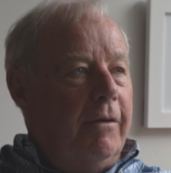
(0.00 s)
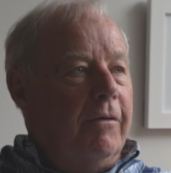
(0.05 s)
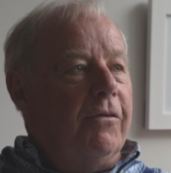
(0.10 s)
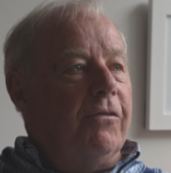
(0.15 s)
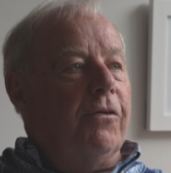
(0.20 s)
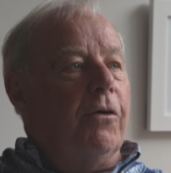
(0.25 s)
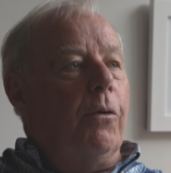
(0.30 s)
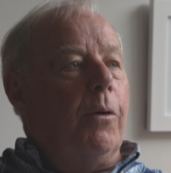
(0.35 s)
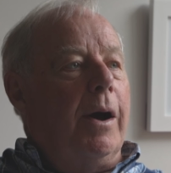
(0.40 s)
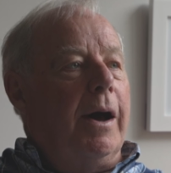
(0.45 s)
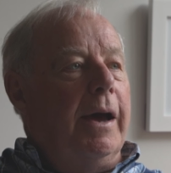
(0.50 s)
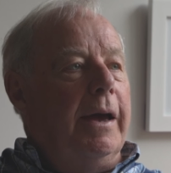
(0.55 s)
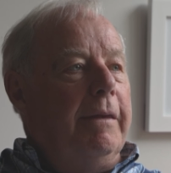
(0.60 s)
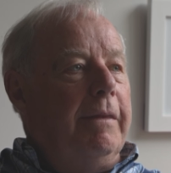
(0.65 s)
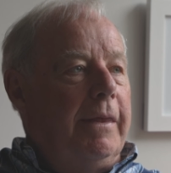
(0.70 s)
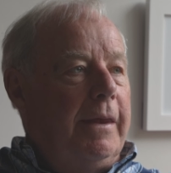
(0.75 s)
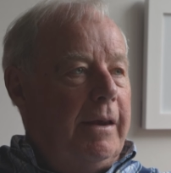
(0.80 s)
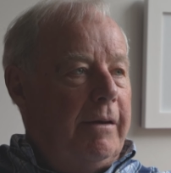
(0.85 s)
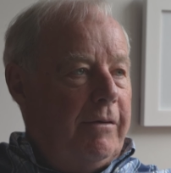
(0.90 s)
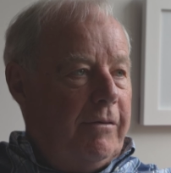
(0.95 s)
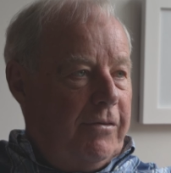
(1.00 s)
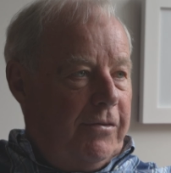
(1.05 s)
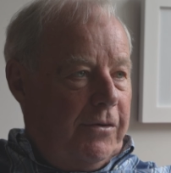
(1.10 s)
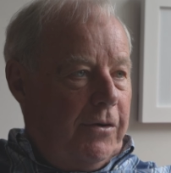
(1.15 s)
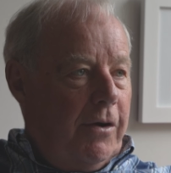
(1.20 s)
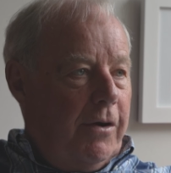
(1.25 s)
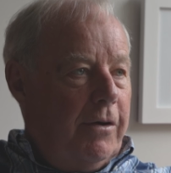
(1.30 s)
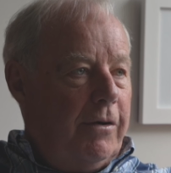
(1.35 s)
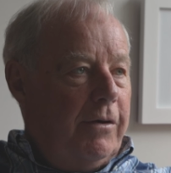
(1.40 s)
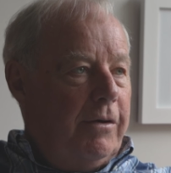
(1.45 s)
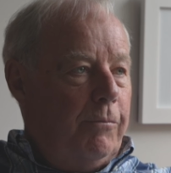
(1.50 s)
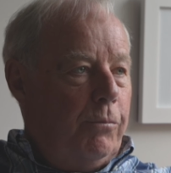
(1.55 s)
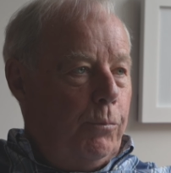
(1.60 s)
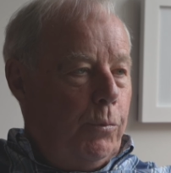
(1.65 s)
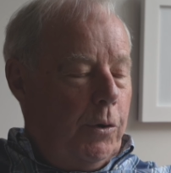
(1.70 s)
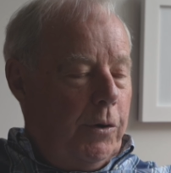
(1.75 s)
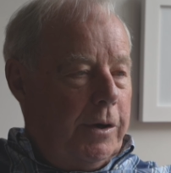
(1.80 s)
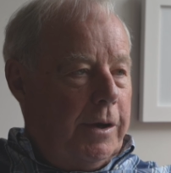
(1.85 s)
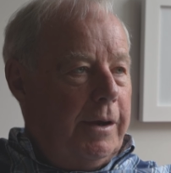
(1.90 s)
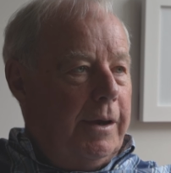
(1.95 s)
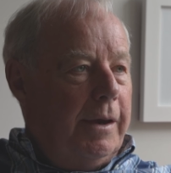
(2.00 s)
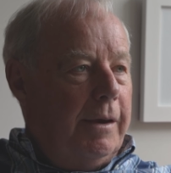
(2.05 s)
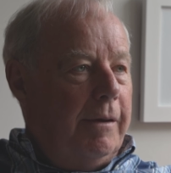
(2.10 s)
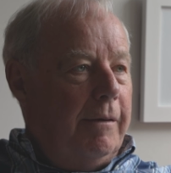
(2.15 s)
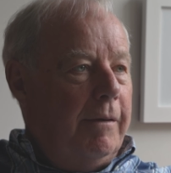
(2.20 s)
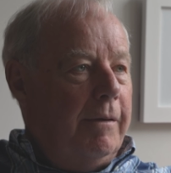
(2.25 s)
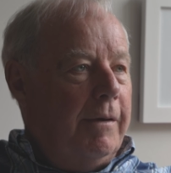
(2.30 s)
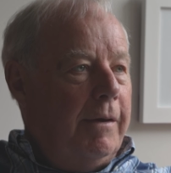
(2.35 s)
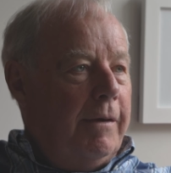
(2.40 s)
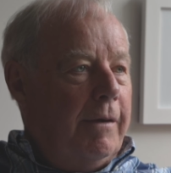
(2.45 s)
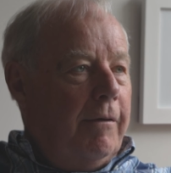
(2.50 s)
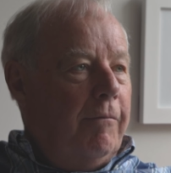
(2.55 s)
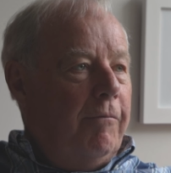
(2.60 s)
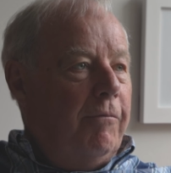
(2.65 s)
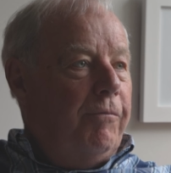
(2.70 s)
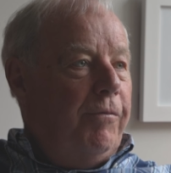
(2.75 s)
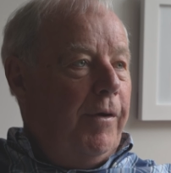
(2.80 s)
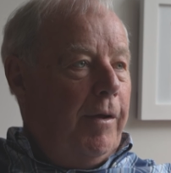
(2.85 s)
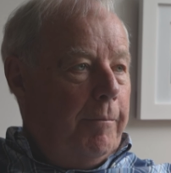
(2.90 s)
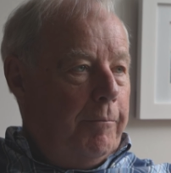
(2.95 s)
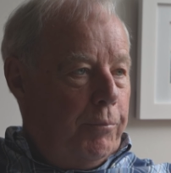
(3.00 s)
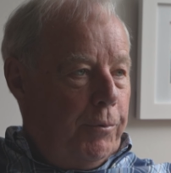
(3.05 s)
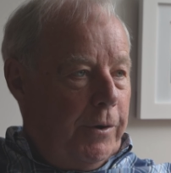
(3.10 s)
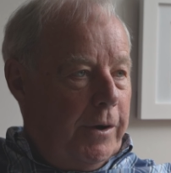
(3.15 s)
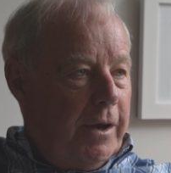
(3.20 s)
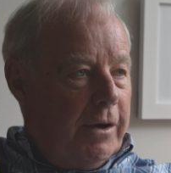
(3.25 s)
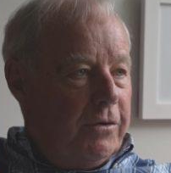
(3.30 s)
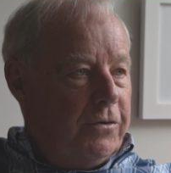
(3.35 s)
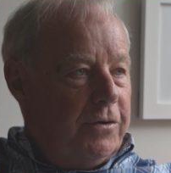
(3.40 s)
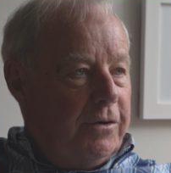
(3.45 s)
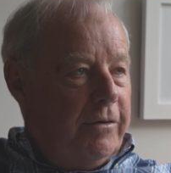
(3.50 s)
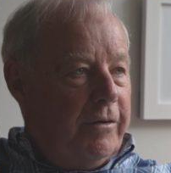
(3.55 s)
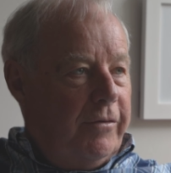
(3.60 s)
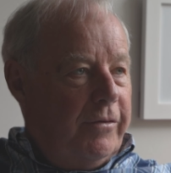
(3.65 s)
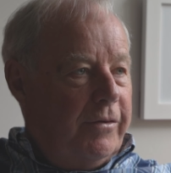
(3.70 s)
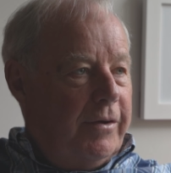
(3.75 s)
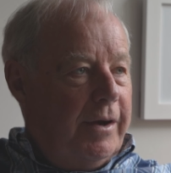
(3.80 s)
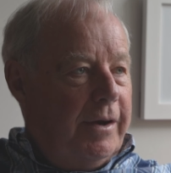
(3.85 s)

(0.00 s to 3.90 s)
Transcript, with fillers: So I then started working film productions.